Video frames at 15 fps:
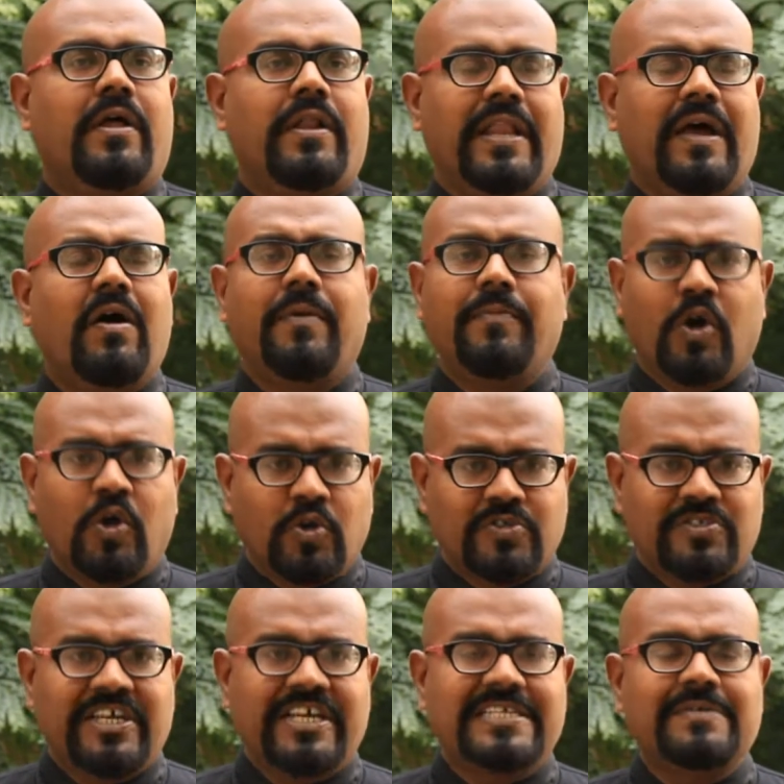Now I'm going to
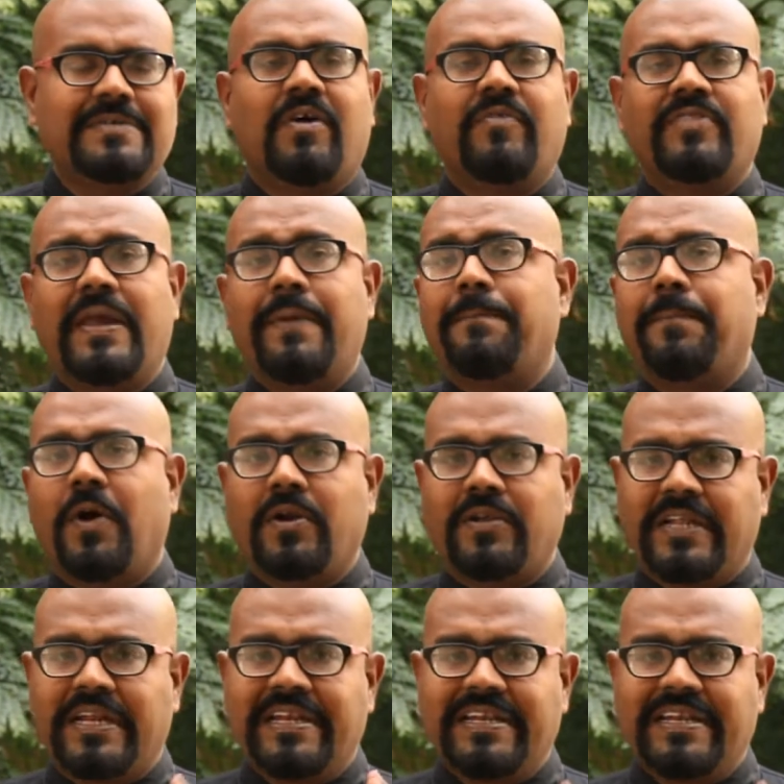say some of the important